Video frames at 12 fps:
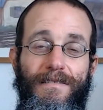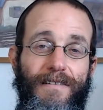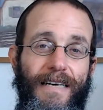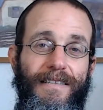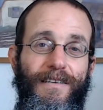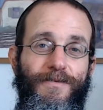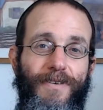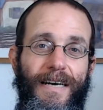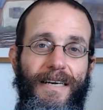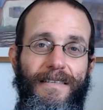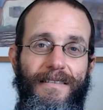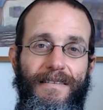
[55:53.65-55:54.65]

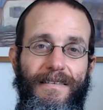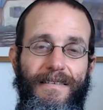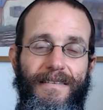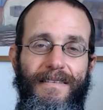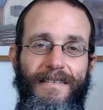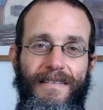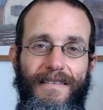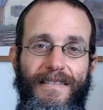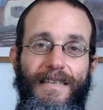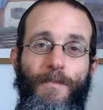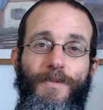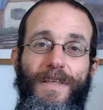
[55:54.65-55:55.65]
rectified
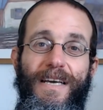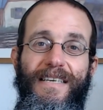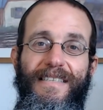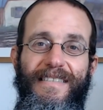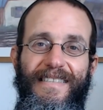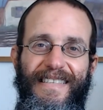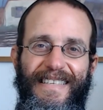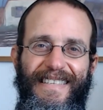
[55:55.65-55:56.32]
somethings,